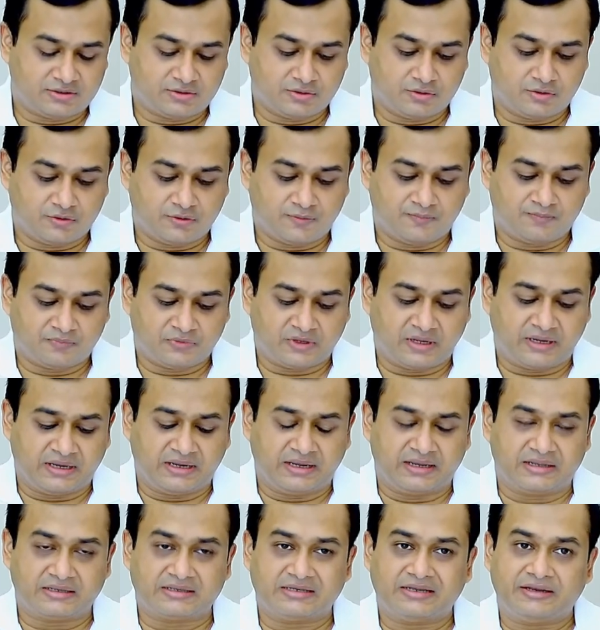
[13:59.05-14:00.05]
So
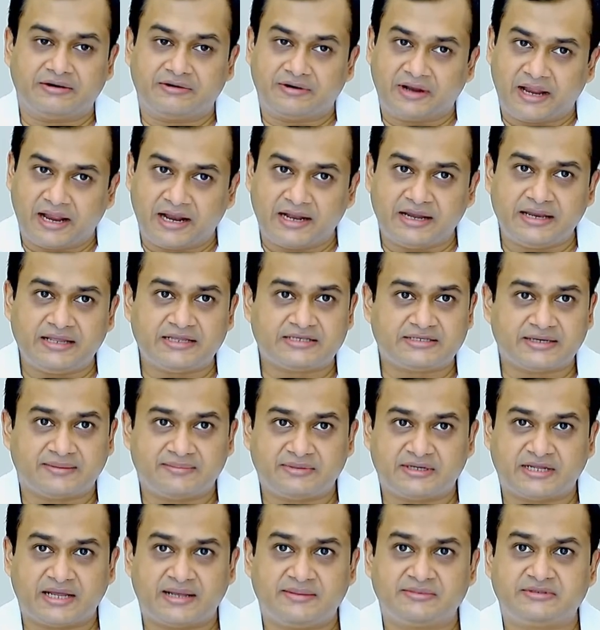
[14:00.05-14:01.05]
really
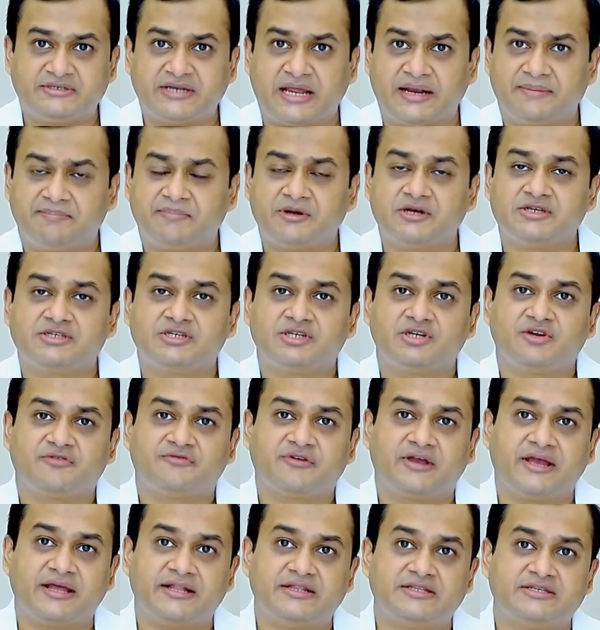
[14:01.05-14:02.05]
sometimes 10%
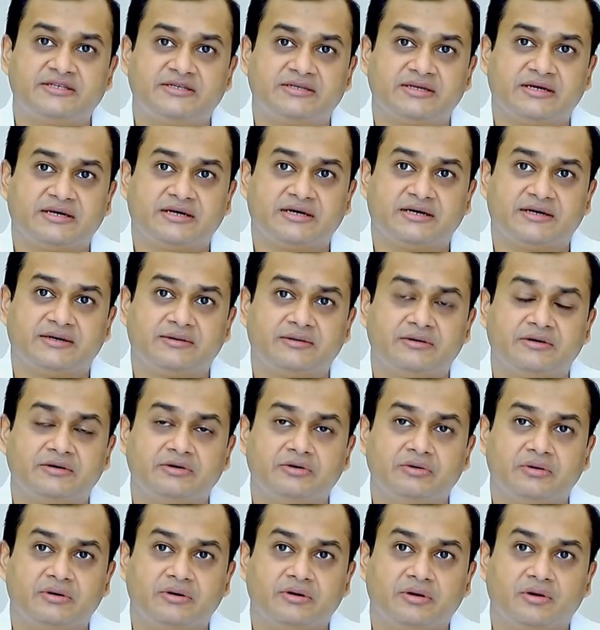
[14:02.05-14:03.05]
of kids
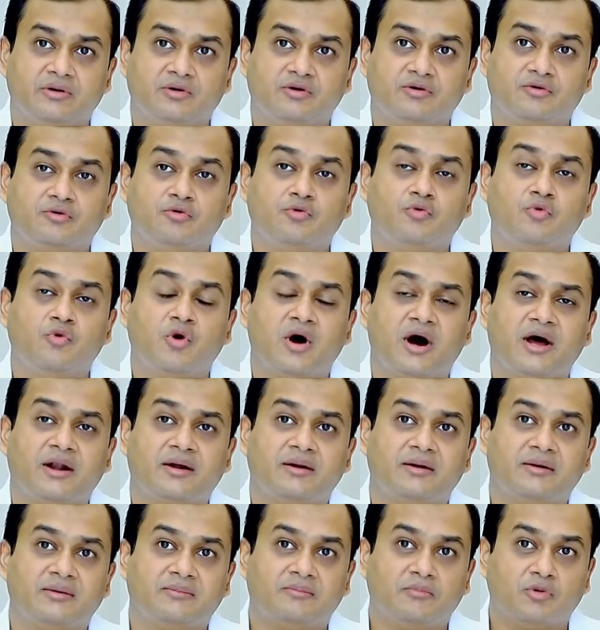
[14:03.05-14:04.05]
who
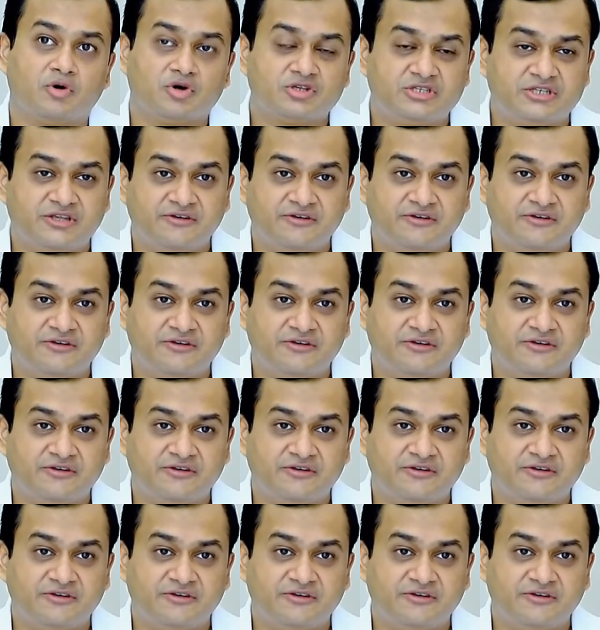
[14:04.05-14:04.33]
are more